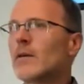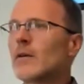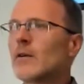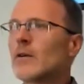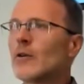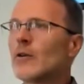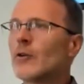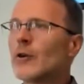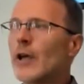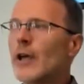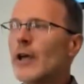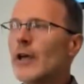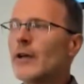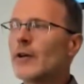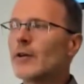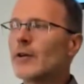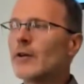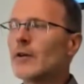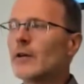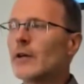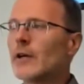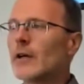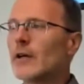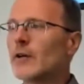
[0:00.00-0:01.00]

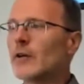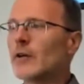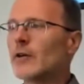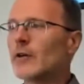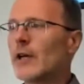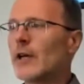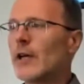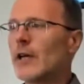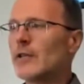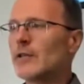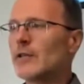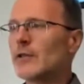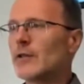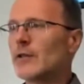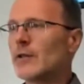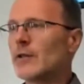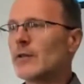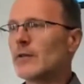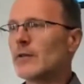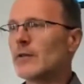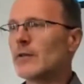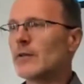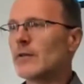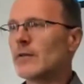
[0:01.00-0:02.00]
creator and
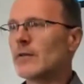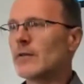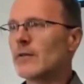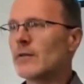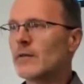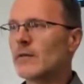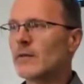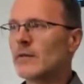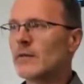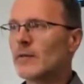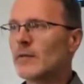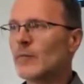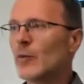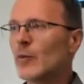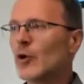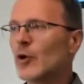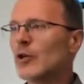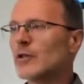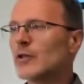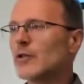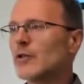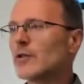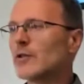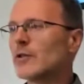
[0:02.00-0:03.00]
creation
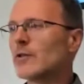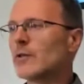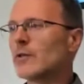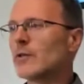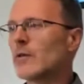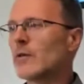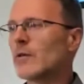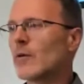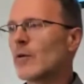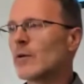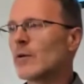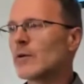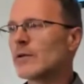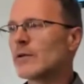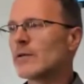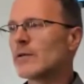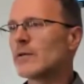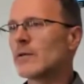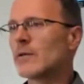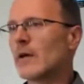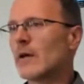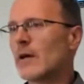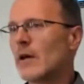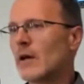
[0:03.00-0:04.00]
merge. Of
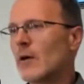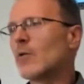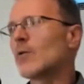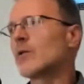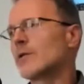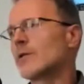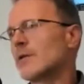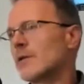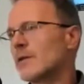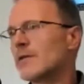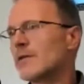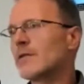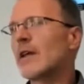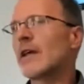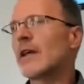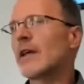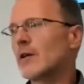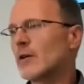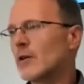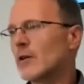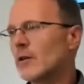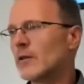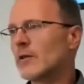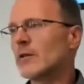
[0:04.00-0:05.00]
course, or
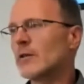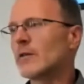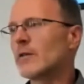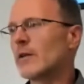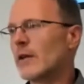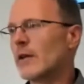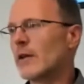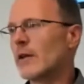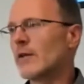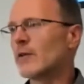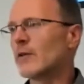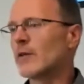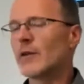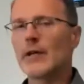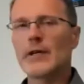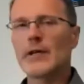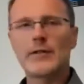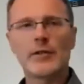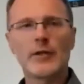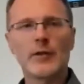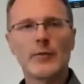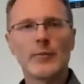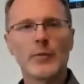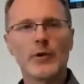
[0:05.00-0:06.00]
sustainer and
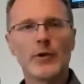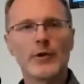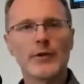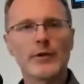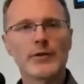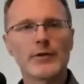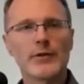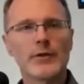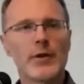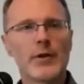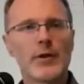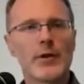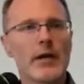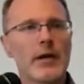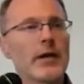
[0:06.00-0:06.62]
creation merge.